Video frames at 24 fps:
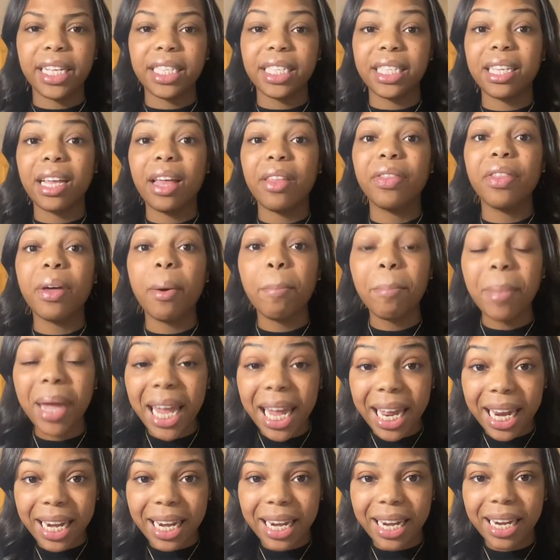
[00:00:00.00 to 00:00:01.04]
the
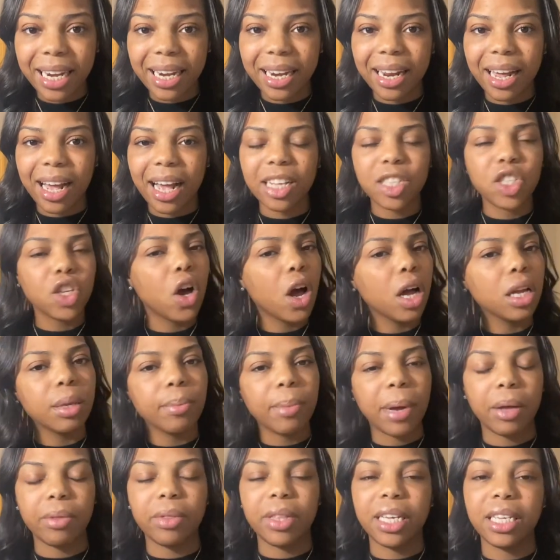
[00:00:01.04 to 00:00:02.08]
men. I talked
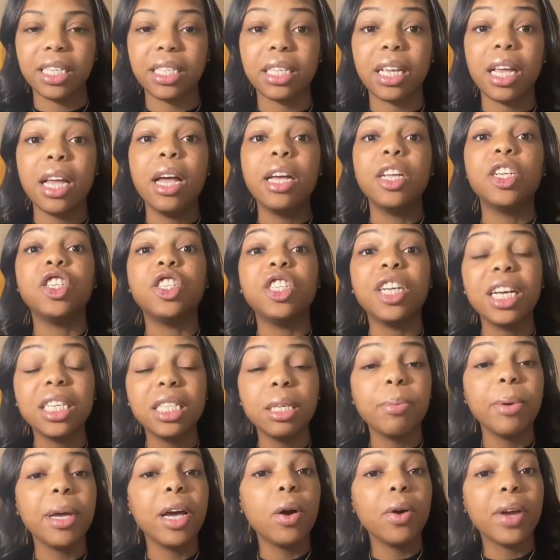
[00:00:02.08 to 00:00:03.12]
about this.
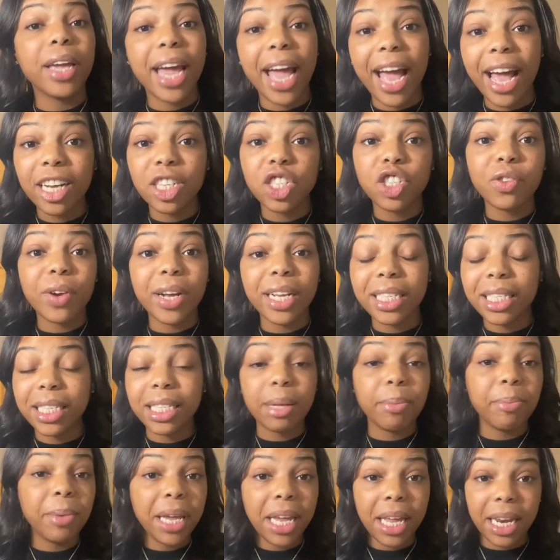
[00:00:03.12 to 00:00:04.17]
Jezebel castrates the
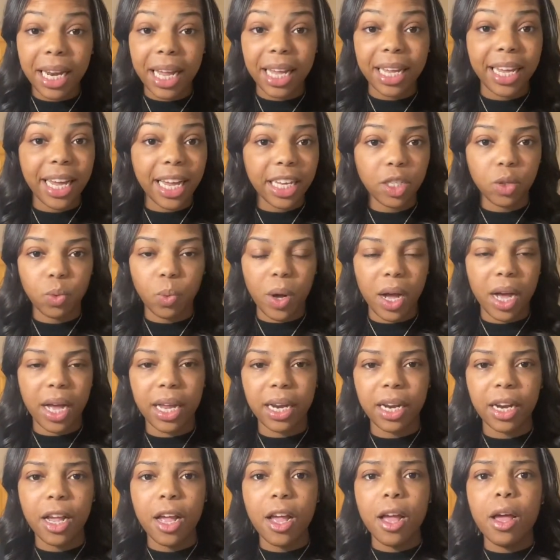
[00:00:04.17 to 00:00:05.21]
men. And guess what?
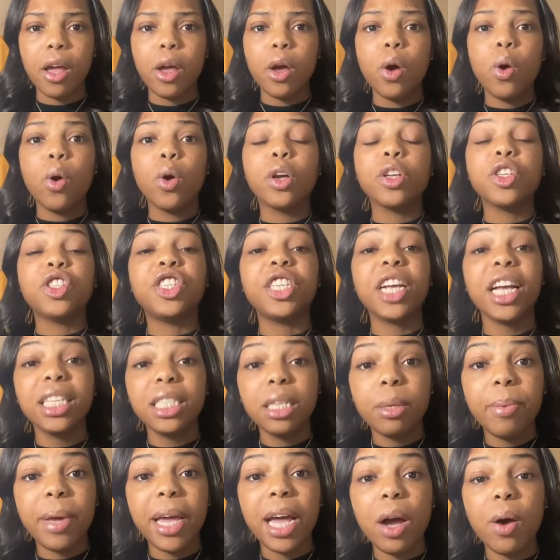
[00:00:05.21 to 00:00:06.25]

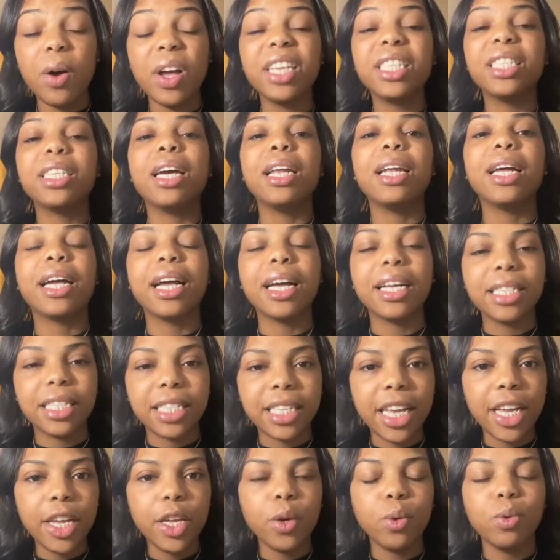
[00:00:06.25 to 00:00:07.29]
Jezebel is going to
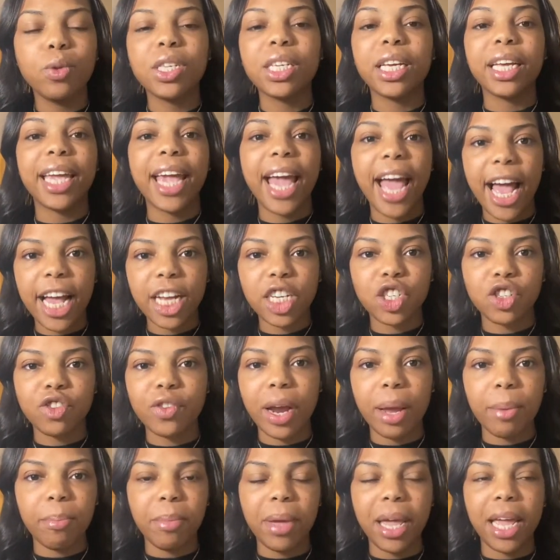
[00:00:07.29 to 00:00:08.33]
continue to
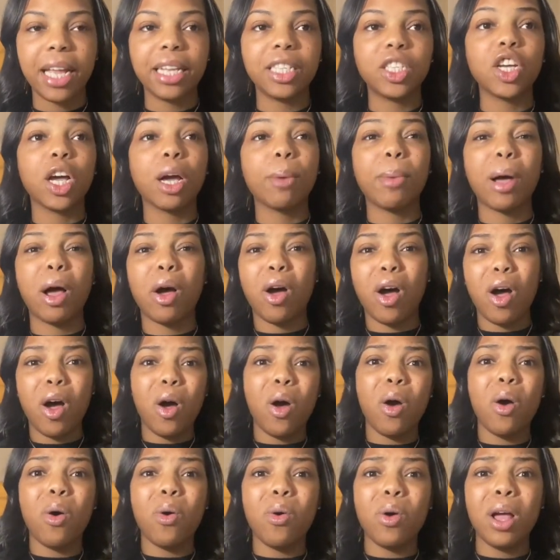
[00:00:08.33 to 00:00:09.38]
castrate men. Talking about,
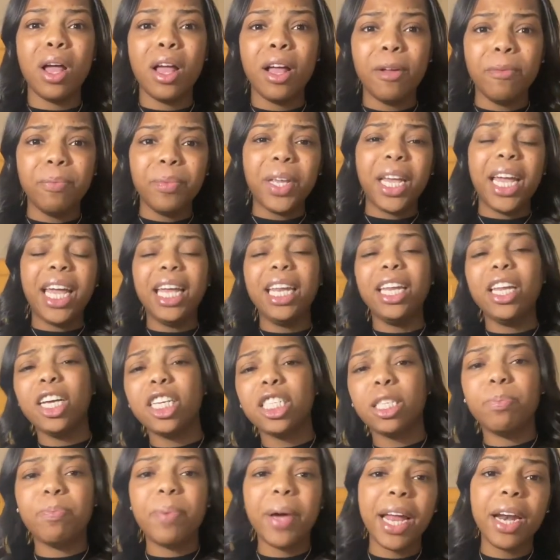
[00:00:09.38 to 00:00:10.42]
oh, he looks
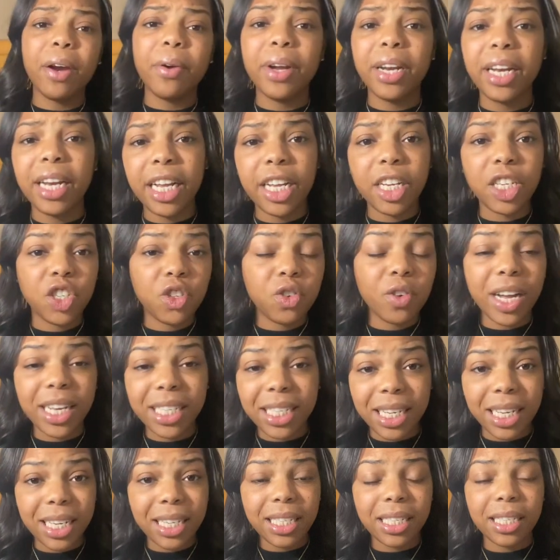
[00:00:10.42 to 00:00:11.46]
better in these
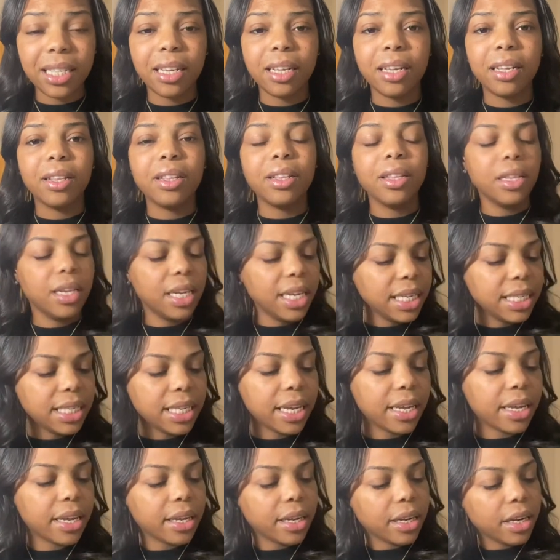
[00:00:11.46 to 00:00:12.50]
dresses.
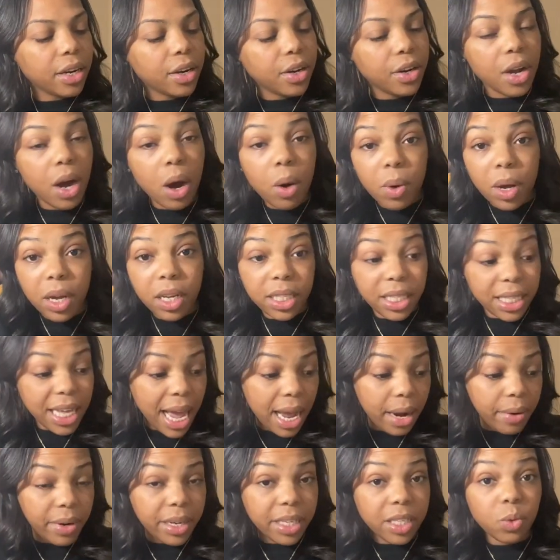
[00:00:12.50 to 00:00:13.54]
Listen, Noah,
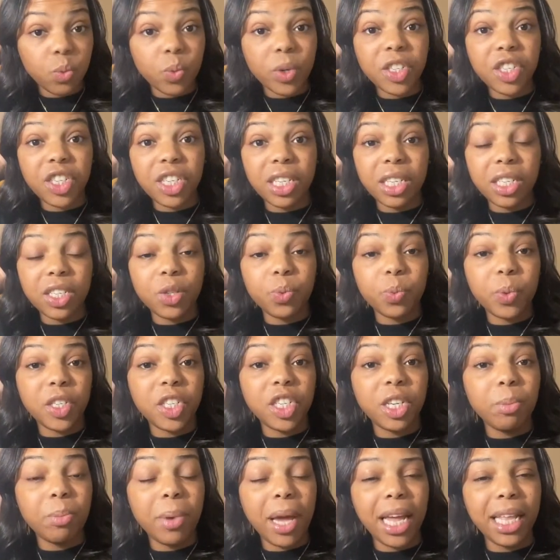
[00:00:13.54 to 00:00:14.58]
Cyrus, when she
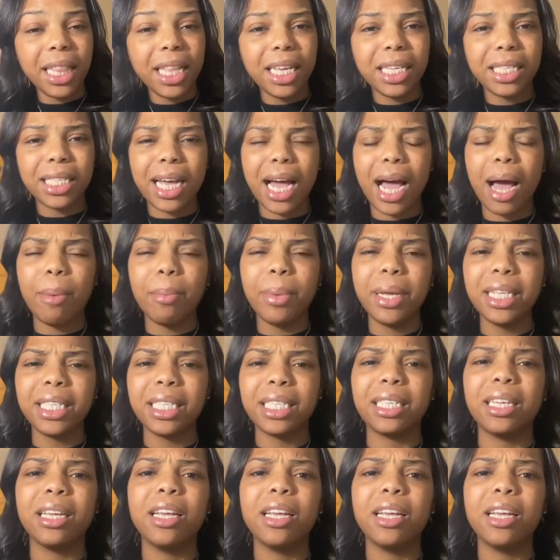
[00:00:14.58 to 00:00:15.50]
made these comments,